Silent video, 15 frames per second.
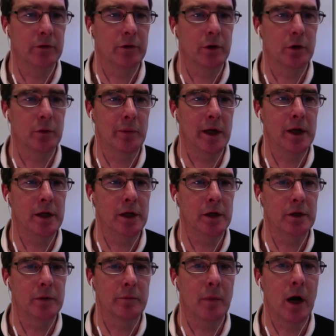So you may need
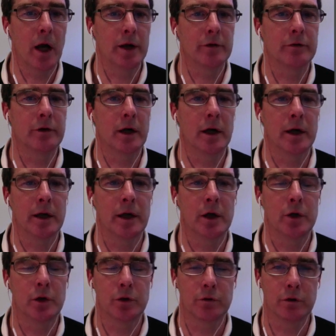to modify
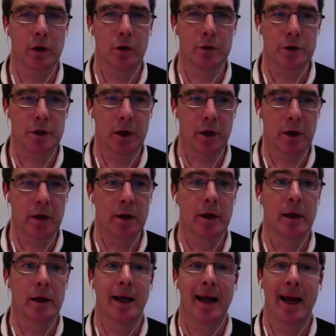your flowchart,
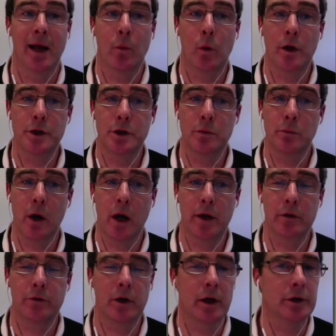and once you
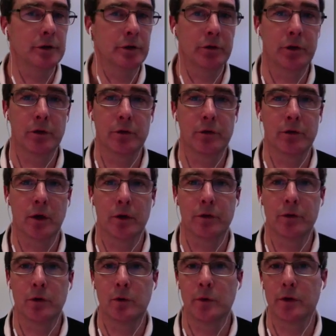modify it, just don't
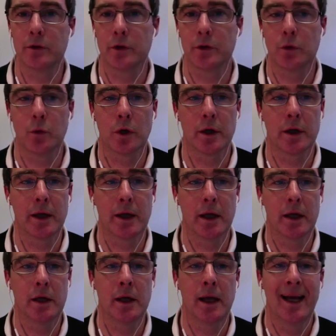assume it's going to work
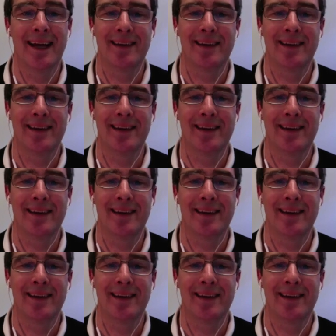again.